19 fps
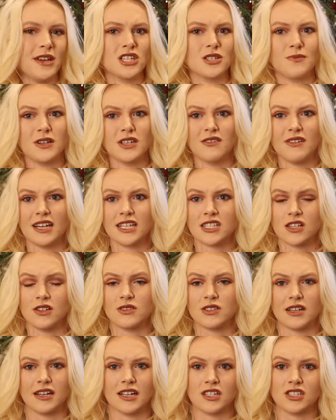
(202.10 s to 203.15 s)
I should bring you guys
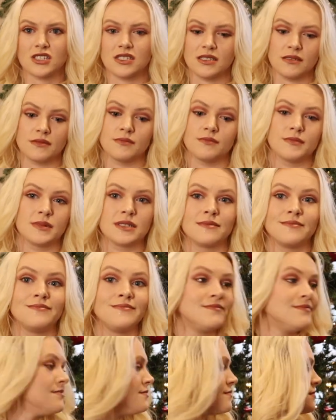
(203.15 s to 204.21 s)
closer actually. But,
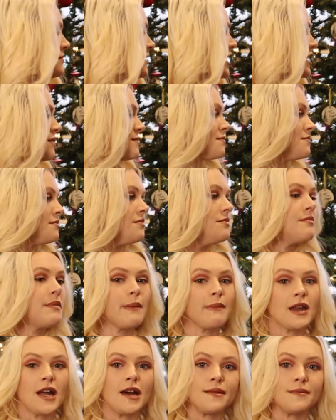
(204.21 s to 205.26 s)
oh,
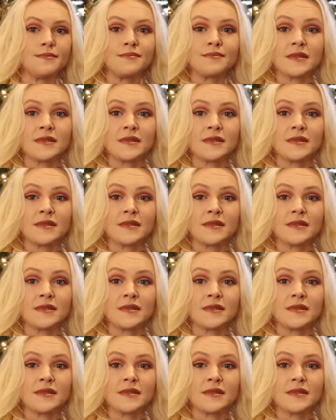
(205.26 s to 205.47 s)
maybe not.